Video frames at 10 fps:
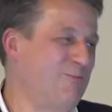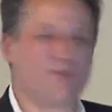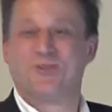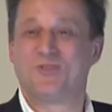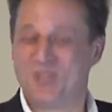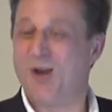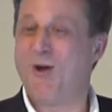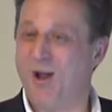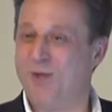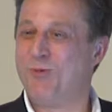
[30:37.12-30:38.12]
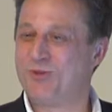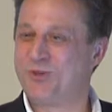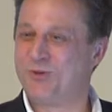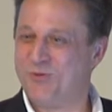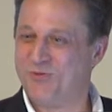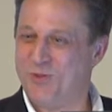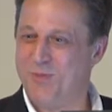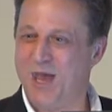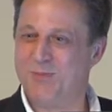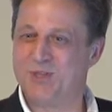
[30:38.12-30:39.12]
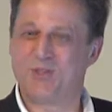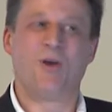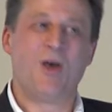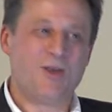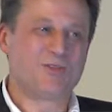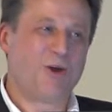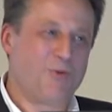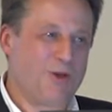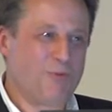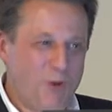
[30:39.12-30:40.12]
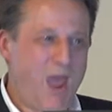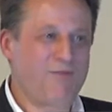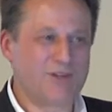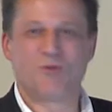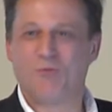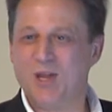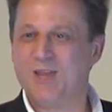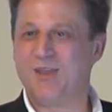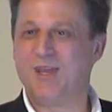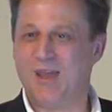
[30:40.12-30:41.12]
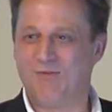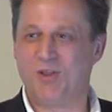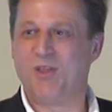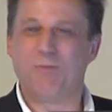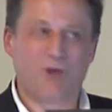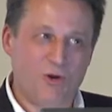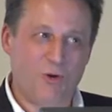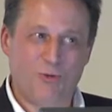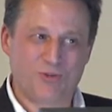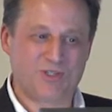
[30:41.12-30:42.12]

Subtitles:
wasn't sterile and wasn't good for the baby. So we're having to rethink everything, but it all